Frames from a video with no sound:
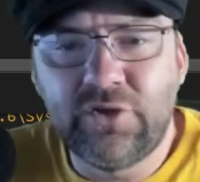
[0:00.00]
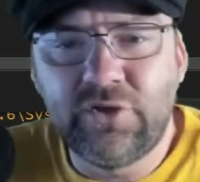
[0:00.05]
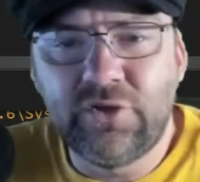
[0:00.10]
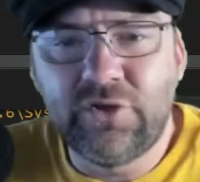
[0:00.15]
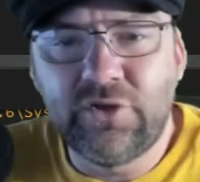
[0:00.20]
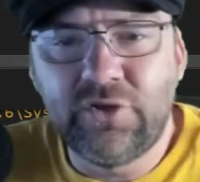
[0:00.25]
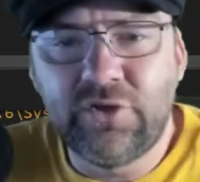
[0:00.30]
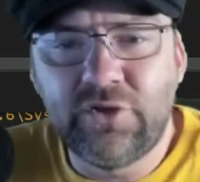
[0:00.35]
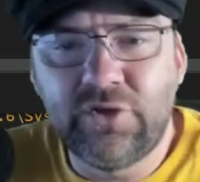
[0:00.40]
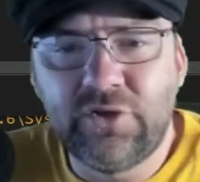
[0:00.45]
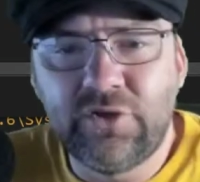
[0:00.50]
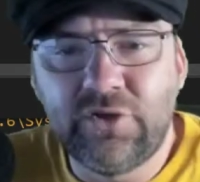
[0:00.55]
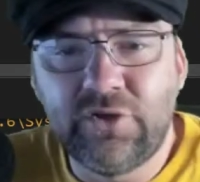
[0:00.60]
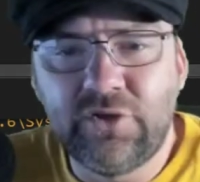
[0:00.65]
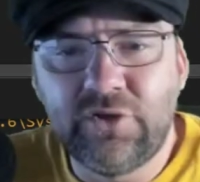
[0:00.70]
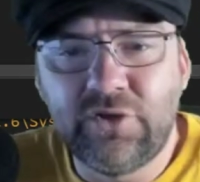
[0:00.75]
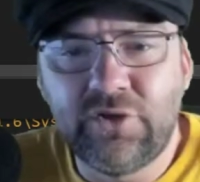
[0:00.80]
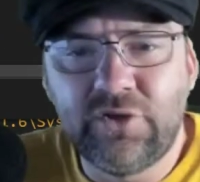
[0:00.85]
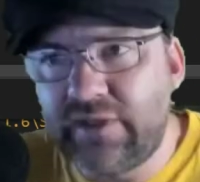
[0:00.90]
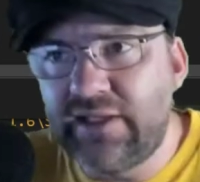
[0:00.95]
And normally
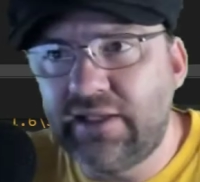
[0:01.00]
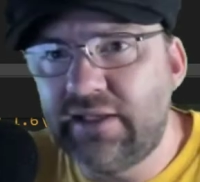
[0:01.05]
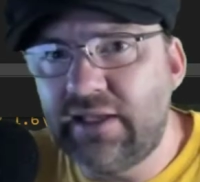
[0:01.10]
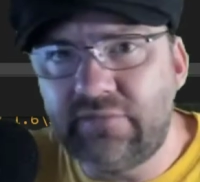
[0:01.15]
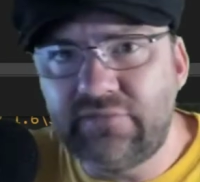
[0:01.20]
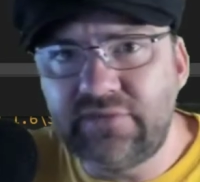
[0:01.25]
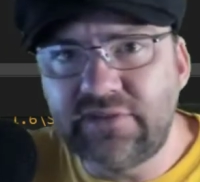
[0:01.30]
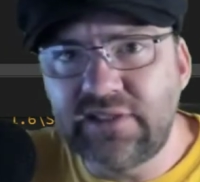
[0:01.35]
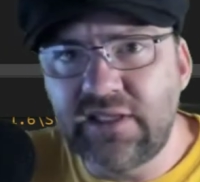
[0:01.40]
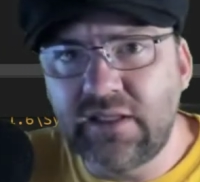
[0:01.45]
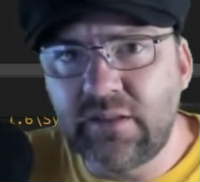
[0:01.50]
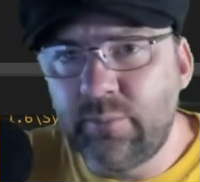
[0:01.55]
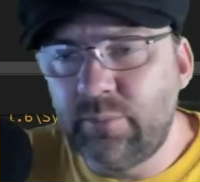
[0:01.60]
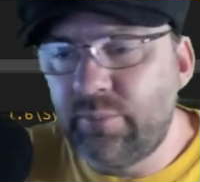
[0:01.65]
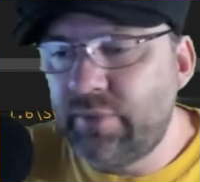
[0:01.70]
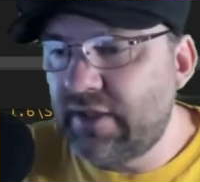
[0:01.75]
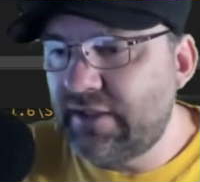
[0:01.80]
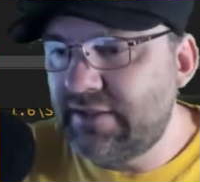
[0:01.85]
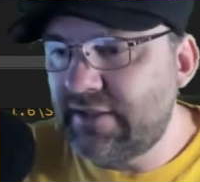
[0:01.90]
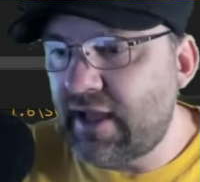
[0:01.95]
I would hit F10,
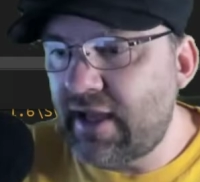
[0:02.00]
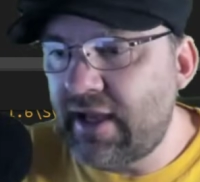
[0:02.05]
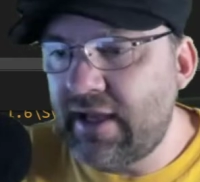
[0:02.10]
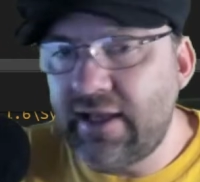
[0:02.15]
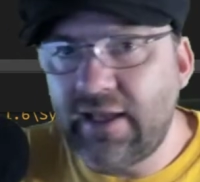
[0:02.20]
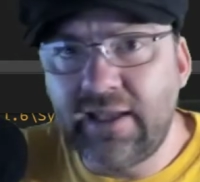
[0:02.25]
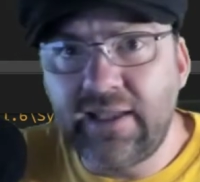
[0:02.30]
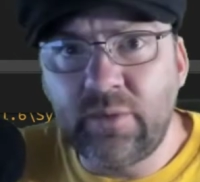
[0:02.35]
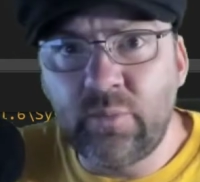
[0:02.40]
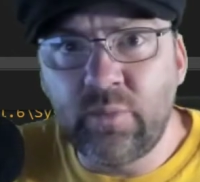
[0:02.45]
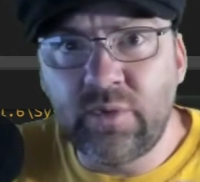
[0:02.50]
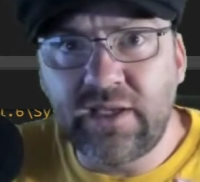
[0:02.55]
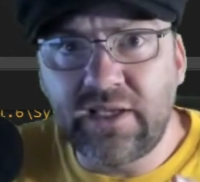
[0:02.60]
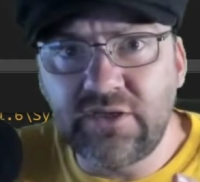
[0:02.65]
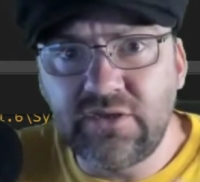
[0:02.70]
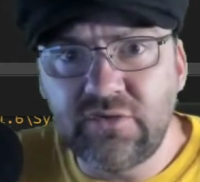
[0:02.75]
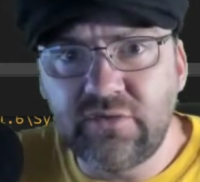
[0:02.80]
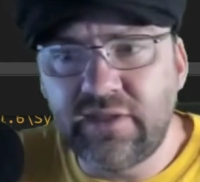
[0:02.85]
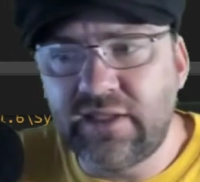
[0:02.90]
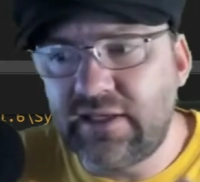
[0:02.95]
but when I
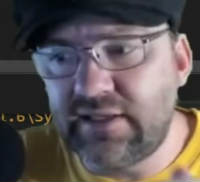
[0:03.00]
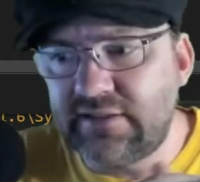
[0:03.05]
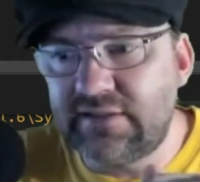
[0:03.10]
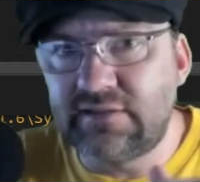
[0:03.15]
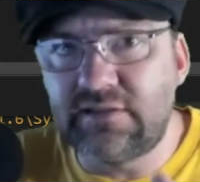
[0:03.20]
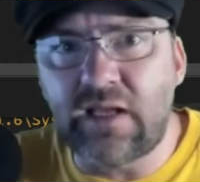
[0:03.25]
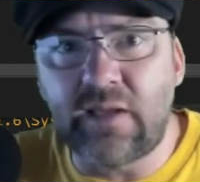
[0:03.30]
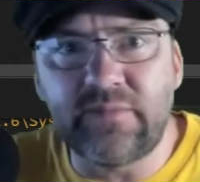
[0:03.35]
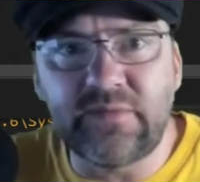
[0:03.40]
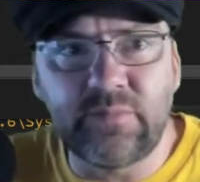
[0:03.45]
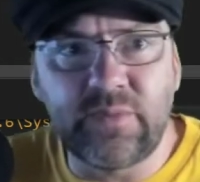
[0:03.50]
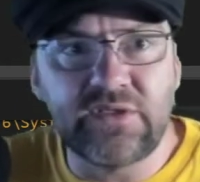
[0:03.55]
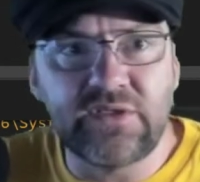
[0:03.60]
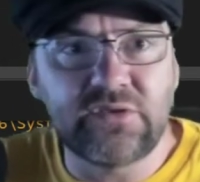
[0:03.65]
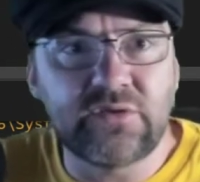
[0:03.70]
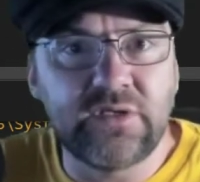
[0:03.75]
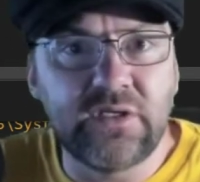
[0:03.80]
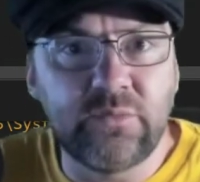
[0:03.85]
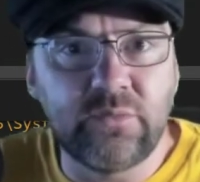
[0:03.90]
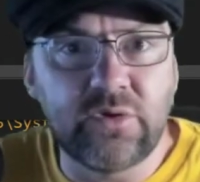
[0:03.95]
do that, it stops my
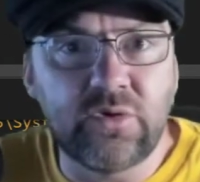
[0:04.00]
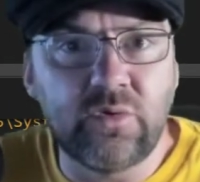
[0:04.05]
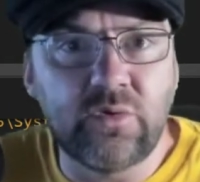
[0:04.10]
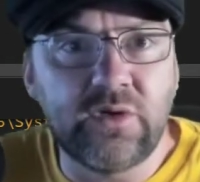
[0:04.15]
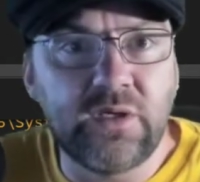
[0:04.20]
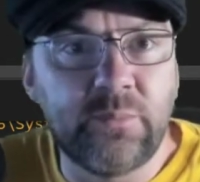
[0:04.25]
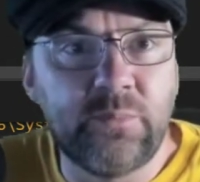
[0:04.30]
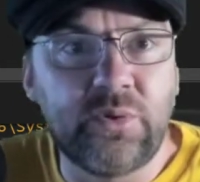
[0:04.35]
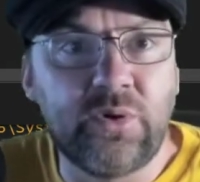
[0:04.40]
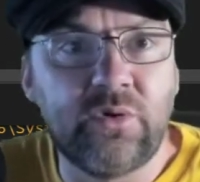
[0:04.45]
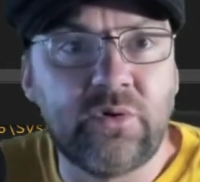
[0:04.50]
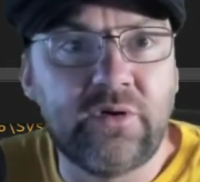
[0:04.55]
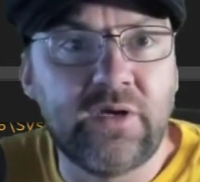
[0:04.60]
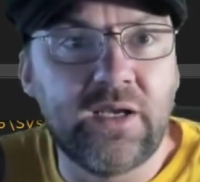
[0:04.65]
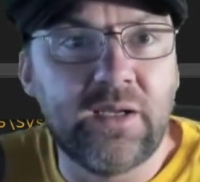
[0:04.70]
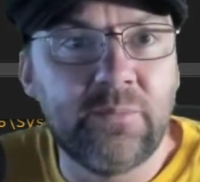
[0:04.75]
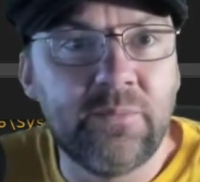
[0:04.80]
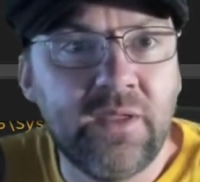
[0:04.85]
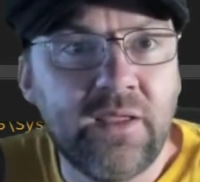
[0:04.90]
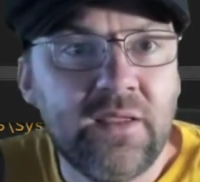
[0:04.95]
screen recording
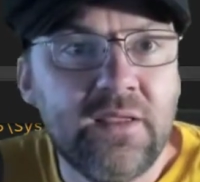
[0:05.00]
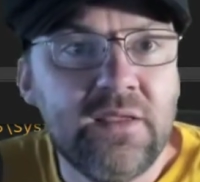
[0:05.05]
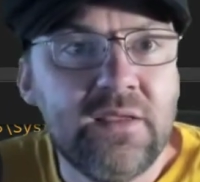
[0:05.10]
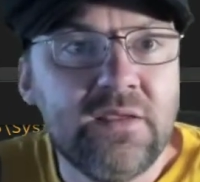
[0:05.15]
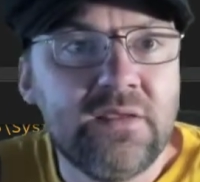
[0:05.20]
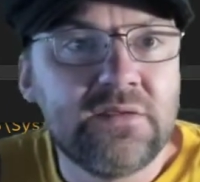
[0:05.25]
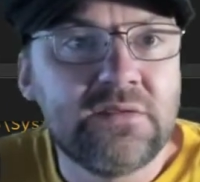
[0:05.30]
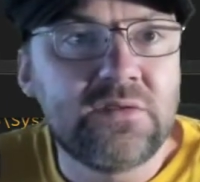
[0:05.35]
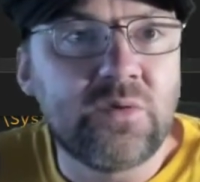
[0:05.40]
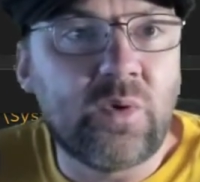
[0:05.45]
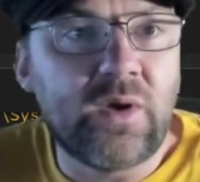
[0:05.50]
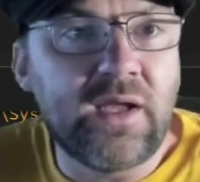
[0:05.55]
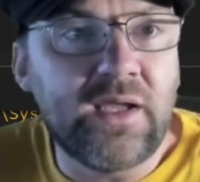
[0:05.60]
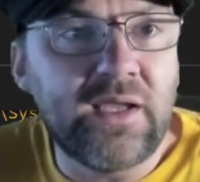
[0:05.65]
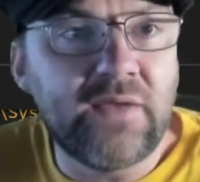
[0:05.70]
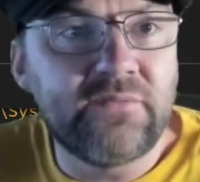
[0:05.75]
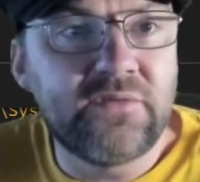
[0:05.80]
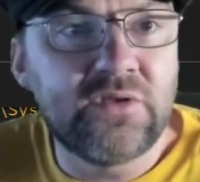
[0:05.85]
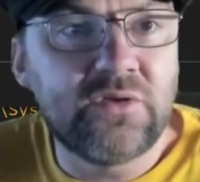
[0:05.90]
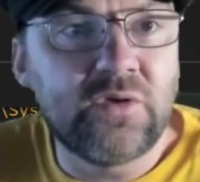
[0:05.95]
program. So I
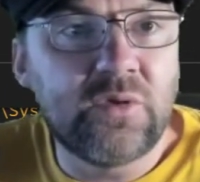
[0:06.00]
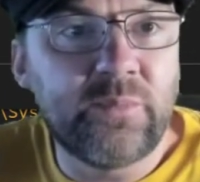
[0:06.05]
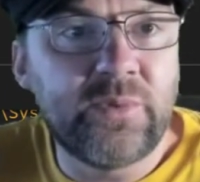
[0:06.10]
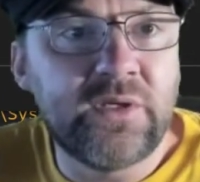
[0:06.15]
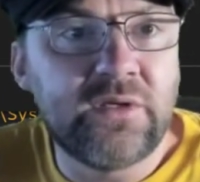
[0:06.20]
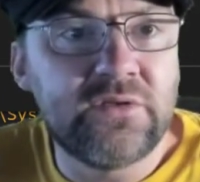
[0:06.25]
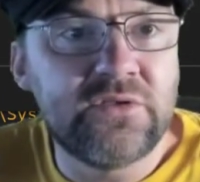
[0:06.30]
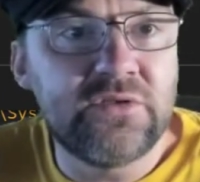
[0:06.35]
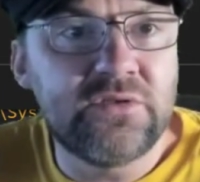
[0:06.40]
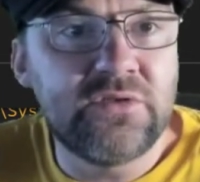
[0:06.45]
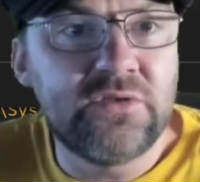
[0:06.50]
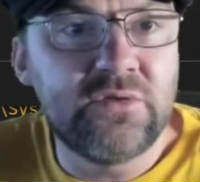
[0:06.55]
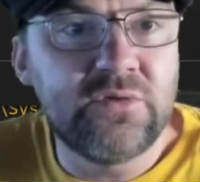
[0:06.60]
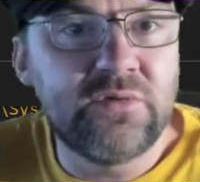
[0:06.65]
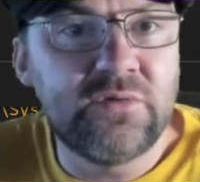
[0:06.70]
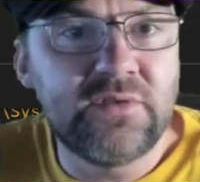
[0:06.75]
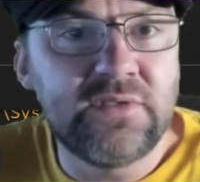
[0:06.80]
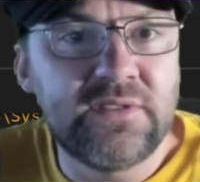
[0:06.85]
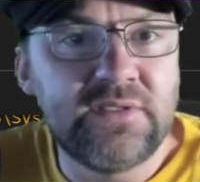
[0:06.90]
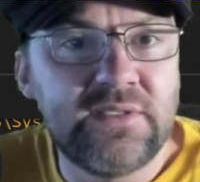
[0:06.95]
have to go up here to do
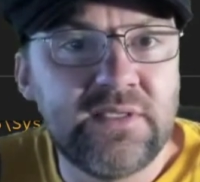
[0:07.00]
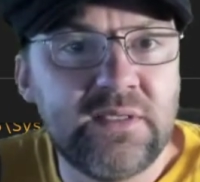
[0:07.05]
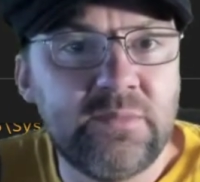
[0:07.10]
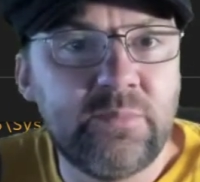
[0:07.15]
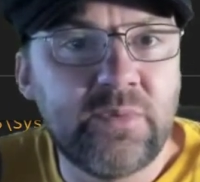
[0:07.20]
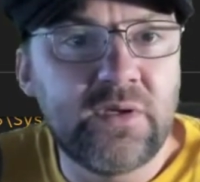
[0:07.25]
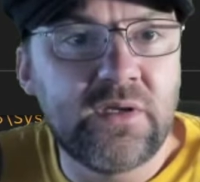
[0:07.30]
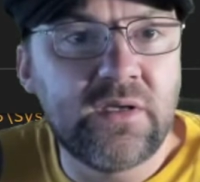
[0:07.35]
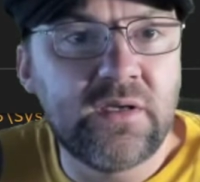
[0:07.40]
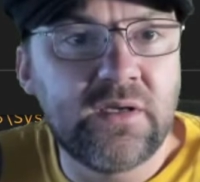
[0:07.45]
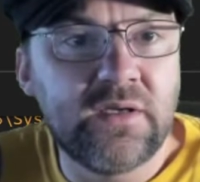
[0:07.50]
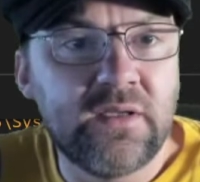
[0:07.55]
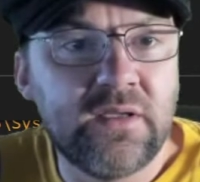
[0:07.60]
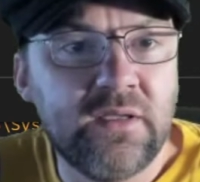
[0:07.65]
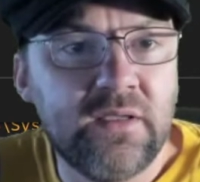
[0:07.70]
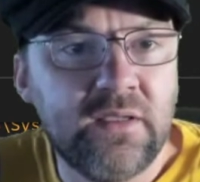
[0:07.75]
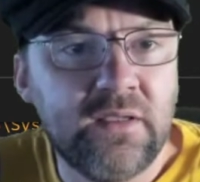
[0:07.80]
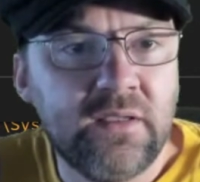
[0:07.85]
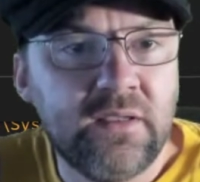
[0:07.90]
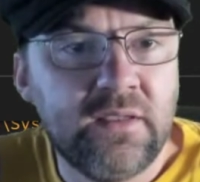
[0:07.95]
debug,
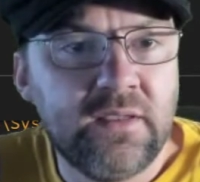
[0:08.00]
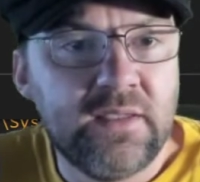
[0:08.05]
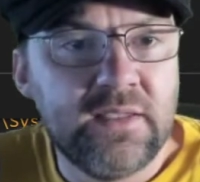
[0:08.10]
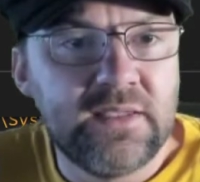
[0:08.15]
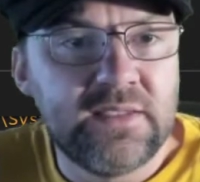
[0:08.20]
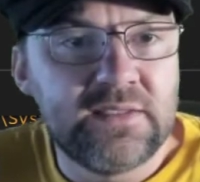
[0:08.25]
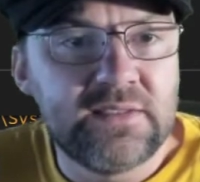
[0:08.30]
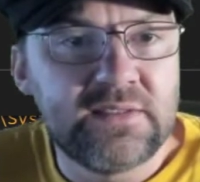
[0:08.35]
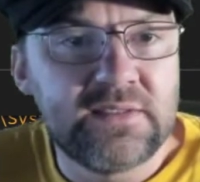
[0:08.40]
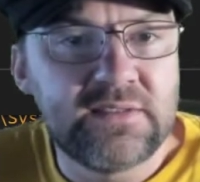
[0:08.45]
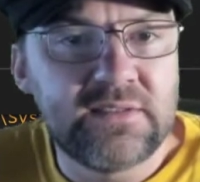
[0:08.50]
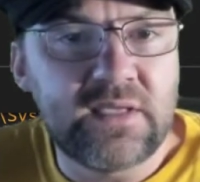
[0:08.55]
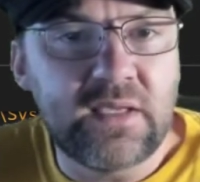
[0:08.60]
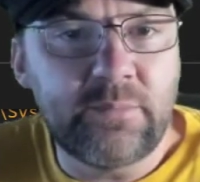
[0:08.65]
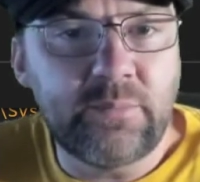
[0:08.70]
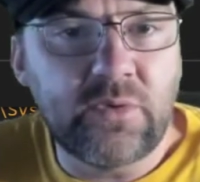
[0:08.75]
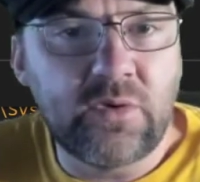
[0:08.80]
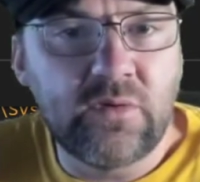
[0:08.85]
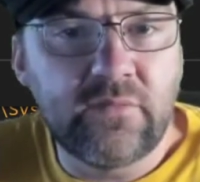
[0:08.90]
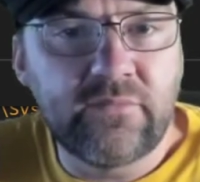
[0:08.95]
step
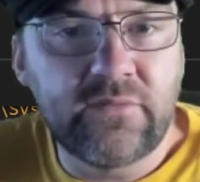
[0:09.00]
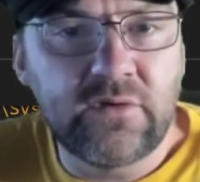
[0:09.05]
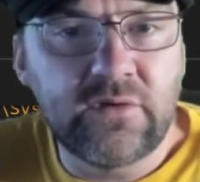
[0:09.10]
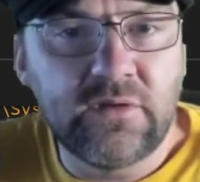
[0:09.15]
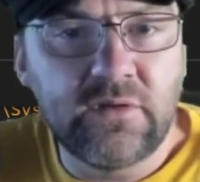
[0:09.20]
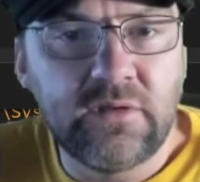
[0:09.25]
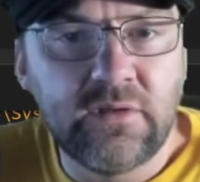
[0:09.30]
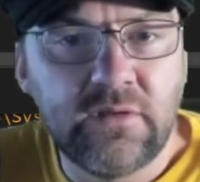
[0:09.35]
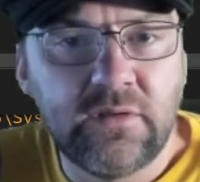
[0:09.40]
over.